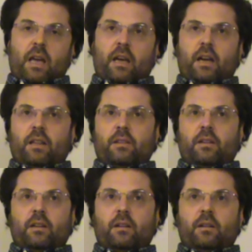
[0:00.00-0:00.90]
And
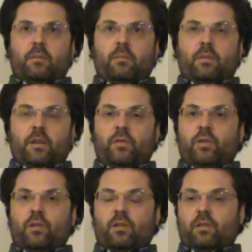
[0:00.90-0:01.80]
if
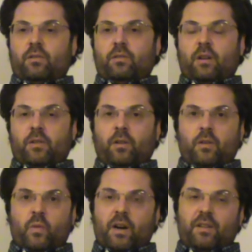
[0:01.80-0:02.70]
you're not
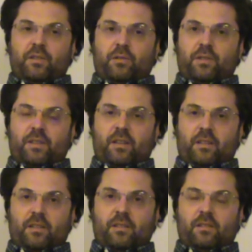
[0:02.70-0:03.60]
aware that you're
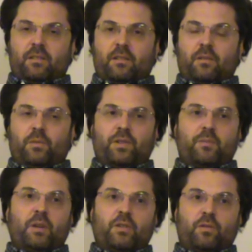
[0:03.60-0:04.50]
disconnected, which is
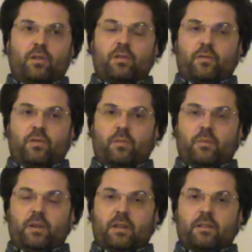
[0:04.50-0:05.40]
majority of
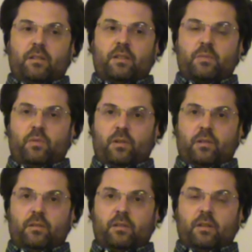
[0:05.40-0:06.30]
human beings at this
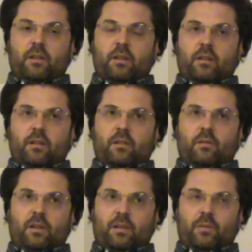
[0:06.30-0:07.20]
point,
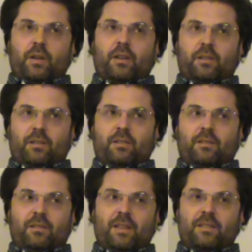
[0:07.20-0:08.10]
well, we're getting
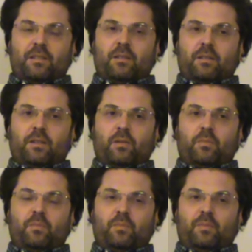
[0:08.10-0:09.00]
less than, you know,
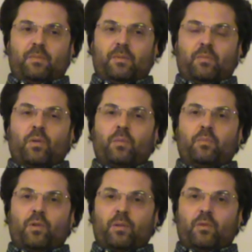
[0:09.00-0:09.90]

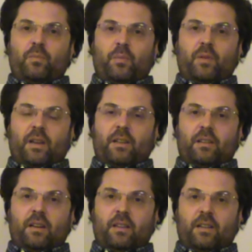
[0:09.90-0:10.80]
more and more people are getting
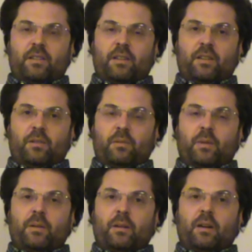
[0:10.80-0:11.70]
connected,
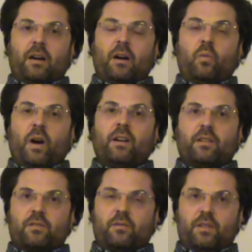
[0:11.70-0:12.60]
getting
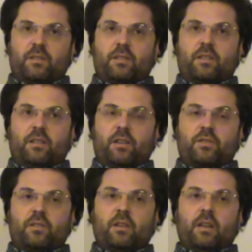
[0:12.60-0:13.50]
awareness of this disconnection.